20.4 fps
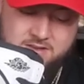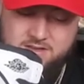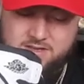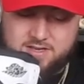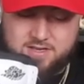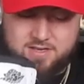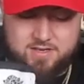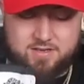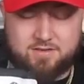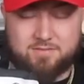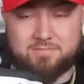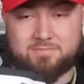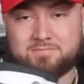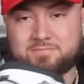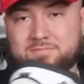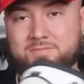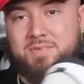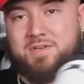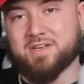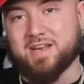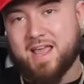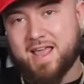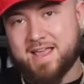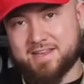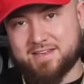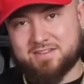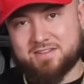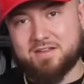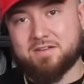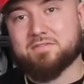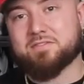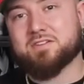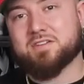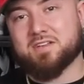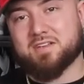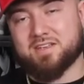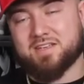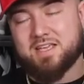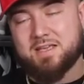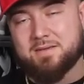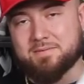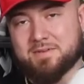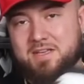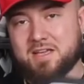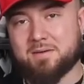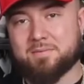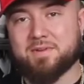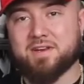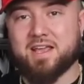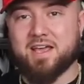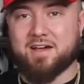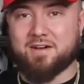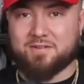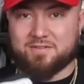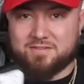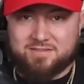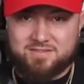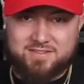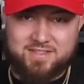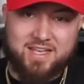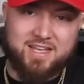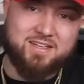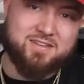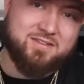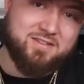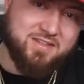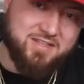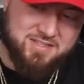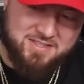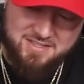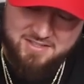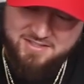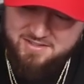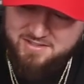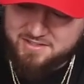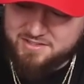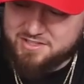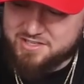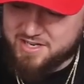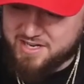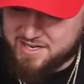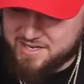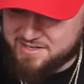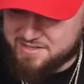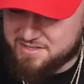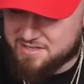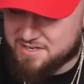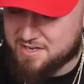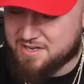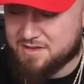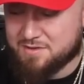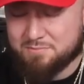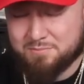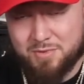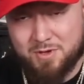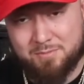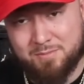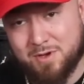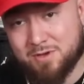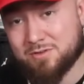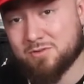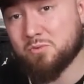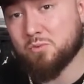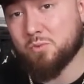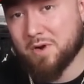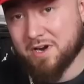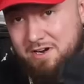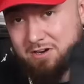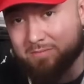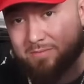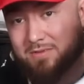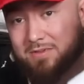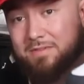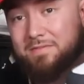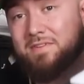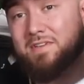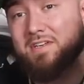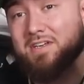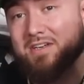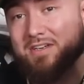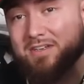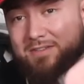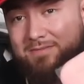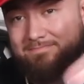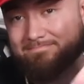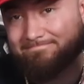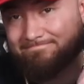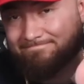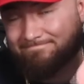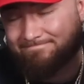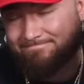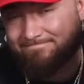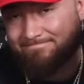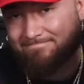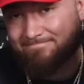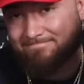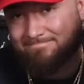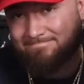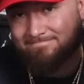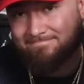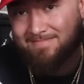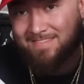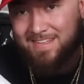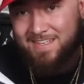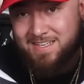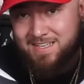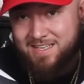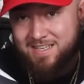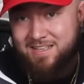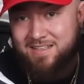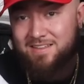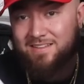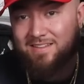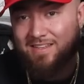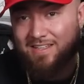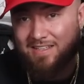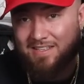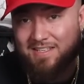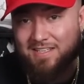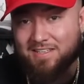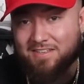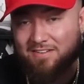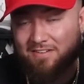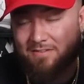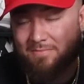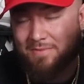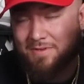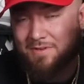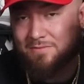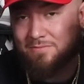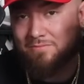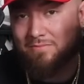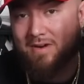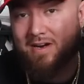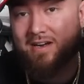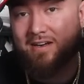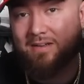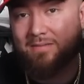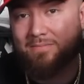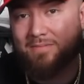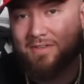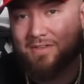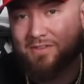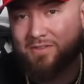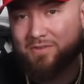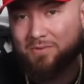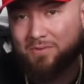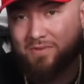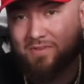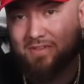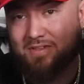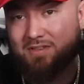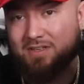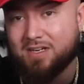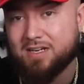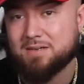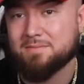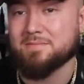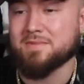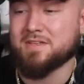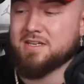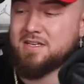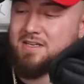But as stuff keeps coming out, that list is gonna change. But most wearable of the year, this is gonna be right up there towards the top.